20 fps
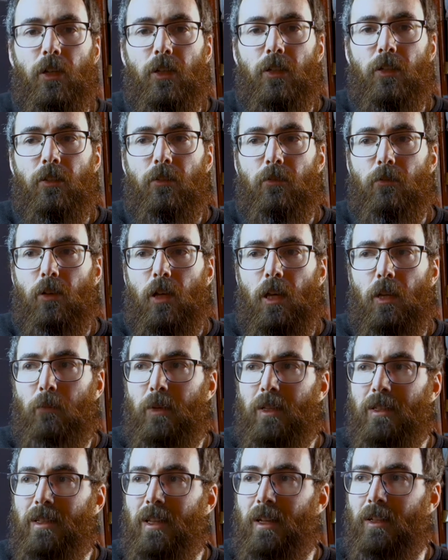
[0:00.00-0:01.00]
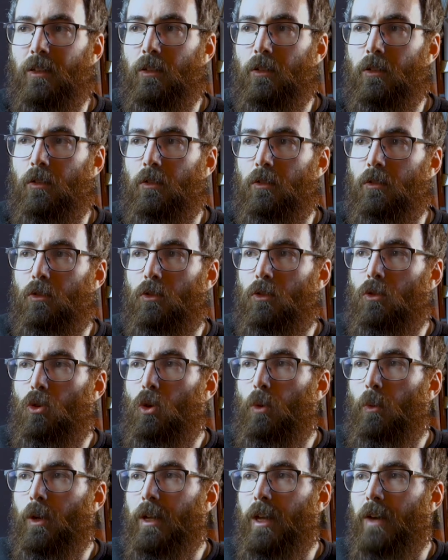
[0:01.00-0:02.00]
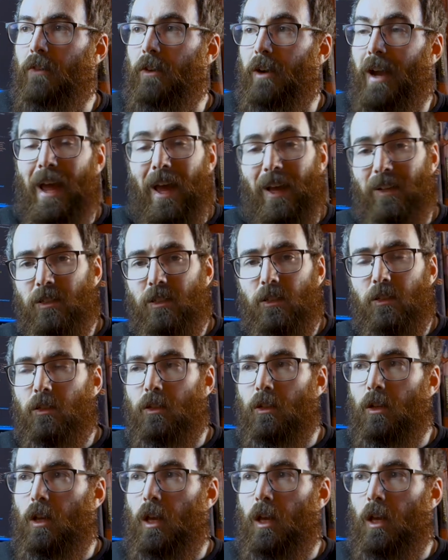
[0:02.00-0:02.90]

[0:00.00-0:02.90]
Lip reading: it, it means that nobody ever asked